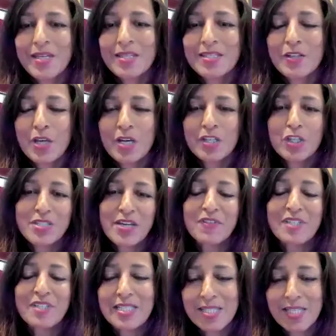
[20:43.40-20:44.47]
So are you
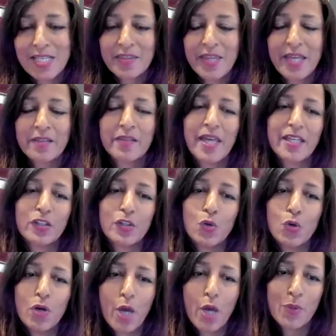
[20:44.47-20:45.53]
definitely seeing then that
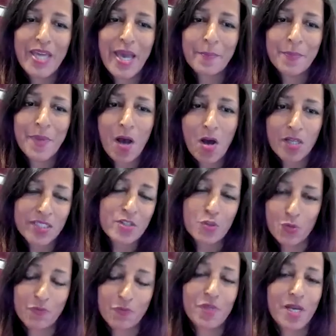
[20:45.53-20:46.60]
your OEM partners
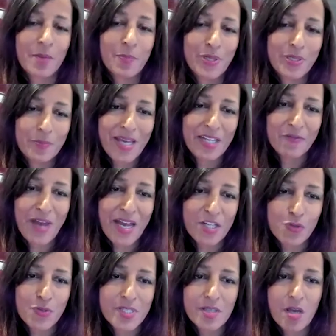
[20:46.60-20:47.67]
or print
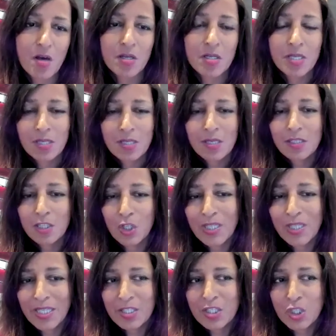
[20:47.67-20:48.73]
manufacturers are
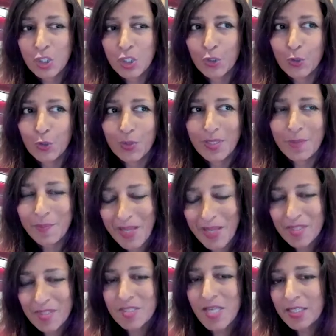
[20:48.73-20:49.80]
looking to
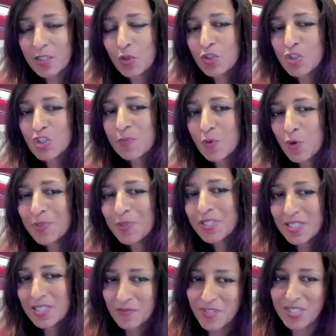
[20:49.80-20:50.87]
embed this technology more
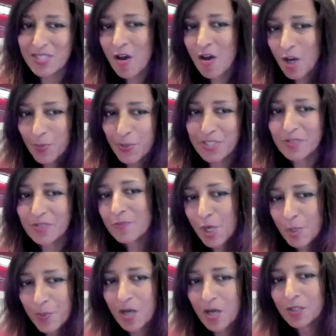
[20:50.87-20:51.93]
because of this hybrid
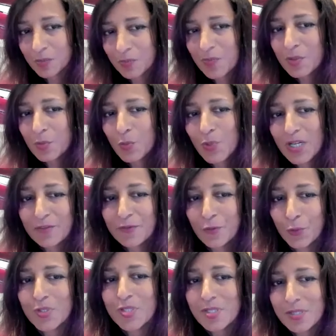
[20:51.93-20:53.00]
mobile
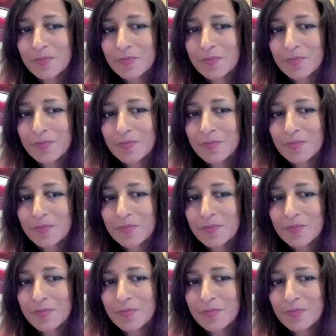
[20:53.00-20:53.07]
workforce?